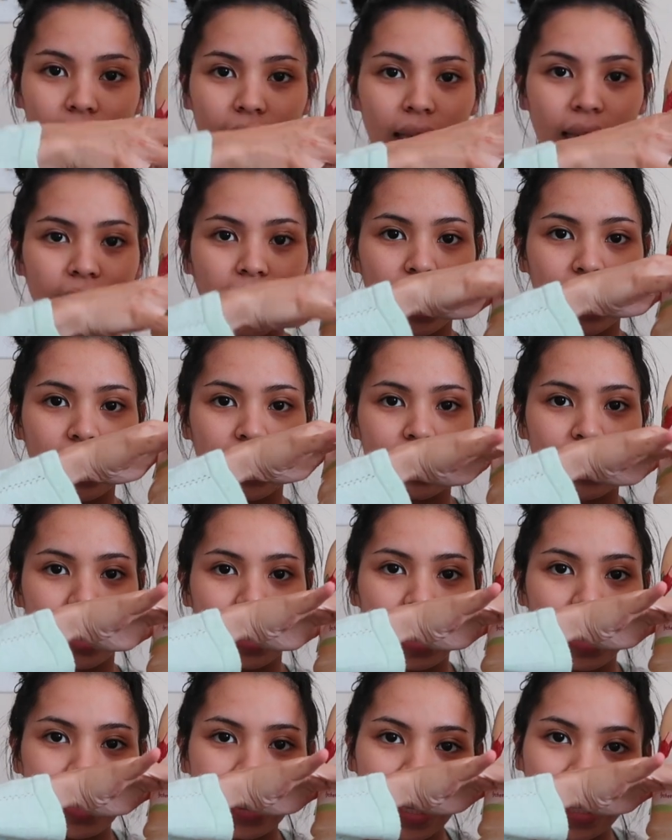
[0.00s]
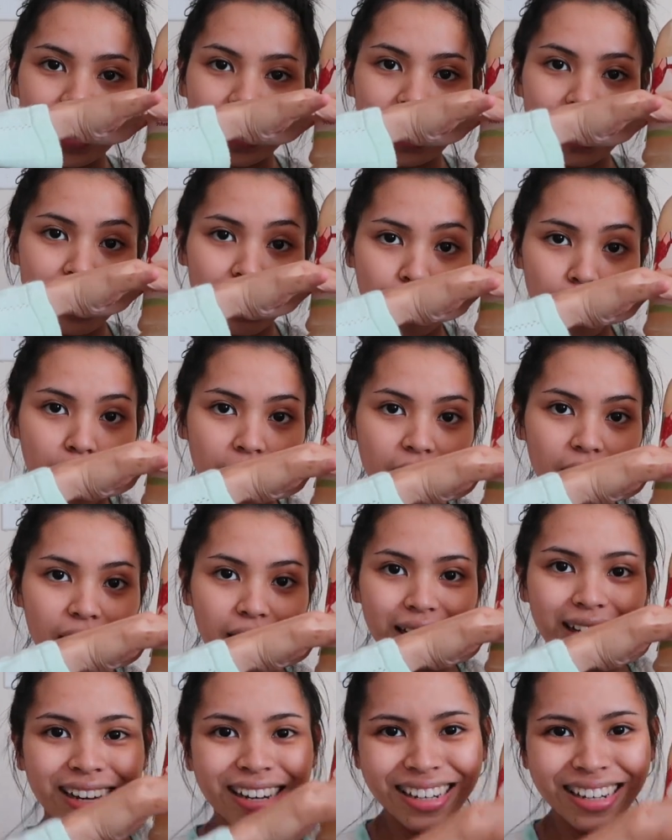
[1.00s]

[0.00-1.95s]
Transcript: like a, like this big.